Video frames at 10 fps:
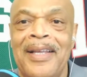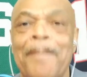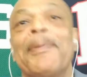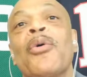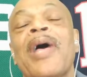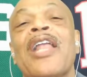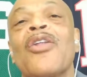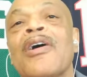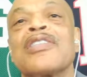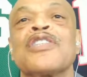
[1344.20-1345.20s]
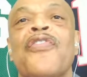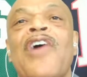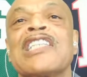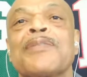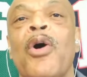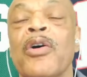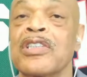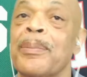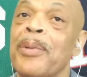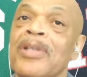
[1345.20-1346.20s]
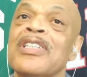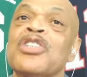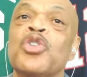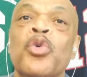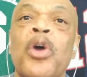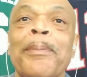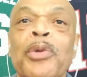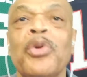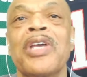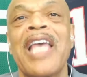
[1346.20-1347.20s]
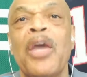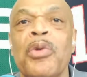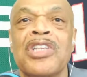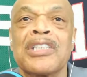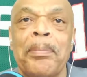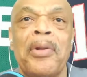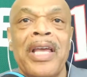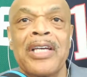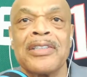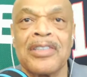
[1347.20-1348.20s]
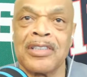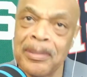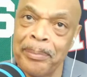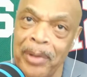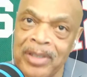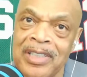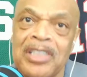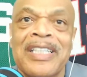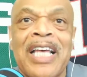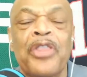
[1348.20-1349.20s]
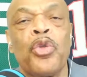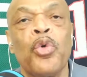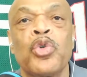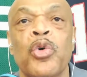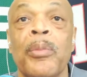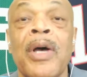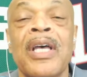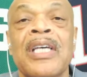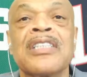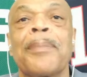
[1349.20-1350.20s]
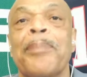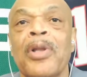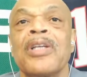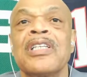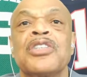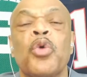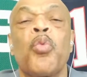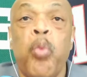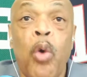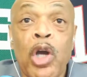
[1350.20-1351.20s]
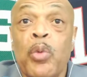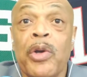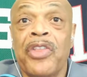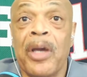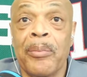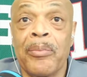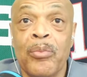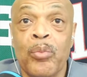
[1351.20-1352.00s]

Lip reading: Bill had lost his fastball, his ability to communicate with his players, his ability to get through to him, his ability to work with them.